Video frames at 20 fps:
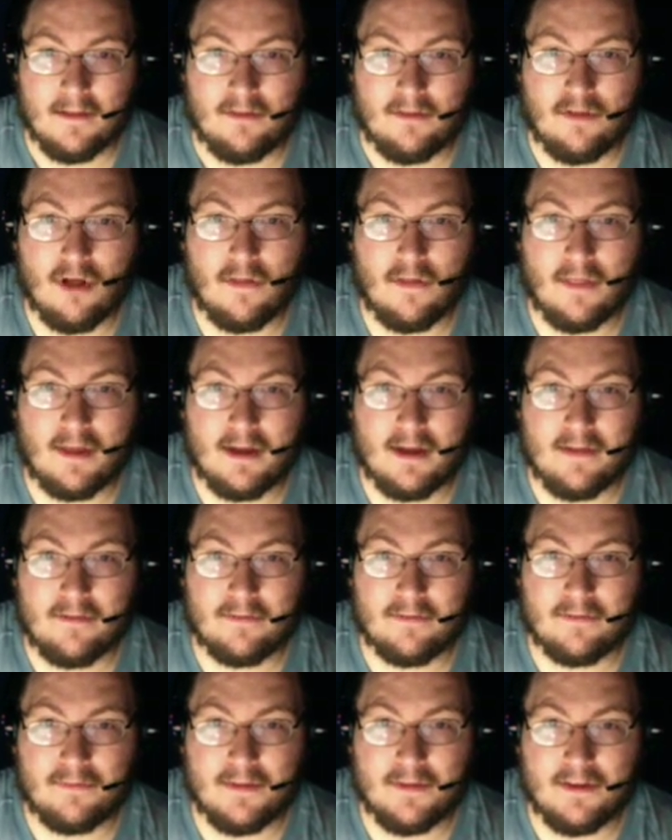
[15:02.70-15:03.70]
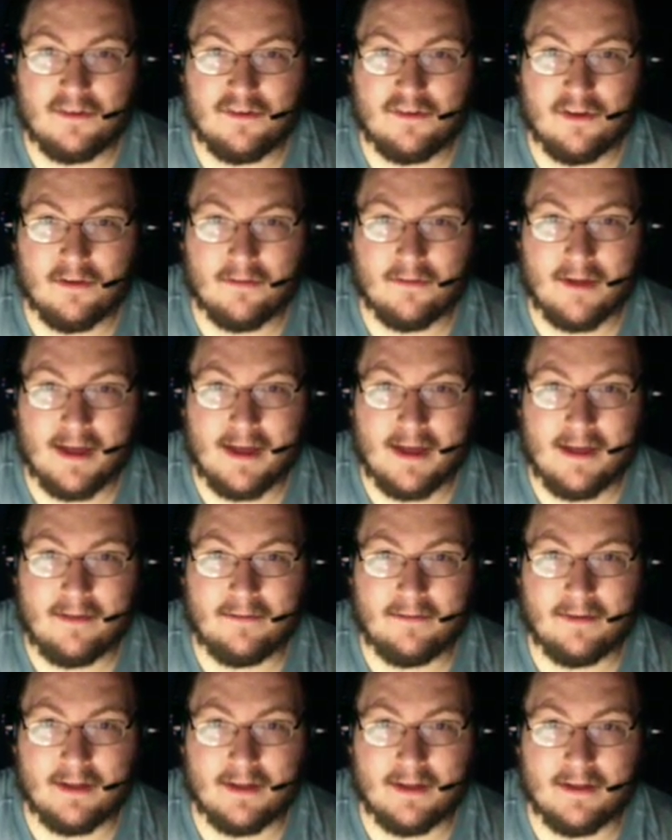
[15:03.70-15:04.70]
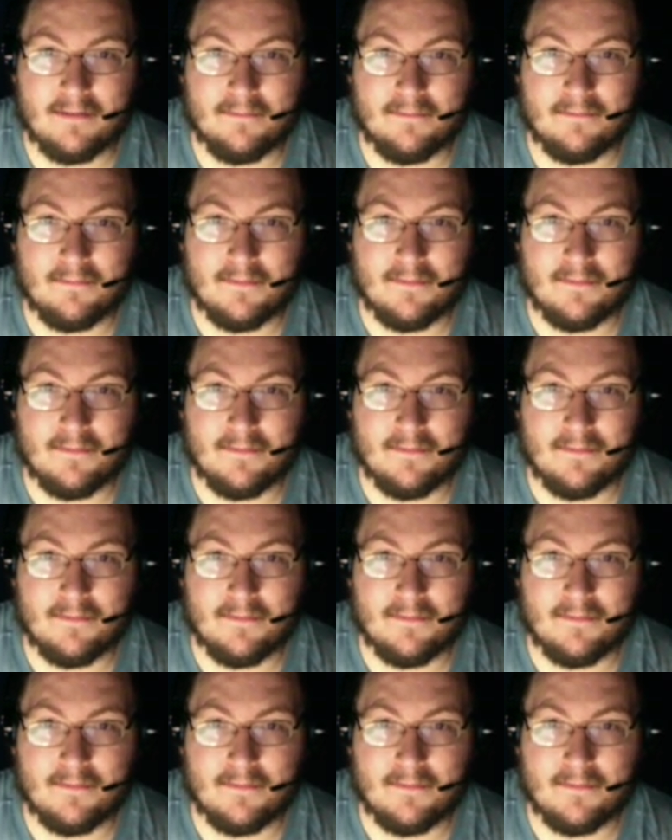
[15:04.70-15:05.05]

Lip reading: Don't let others push you around. And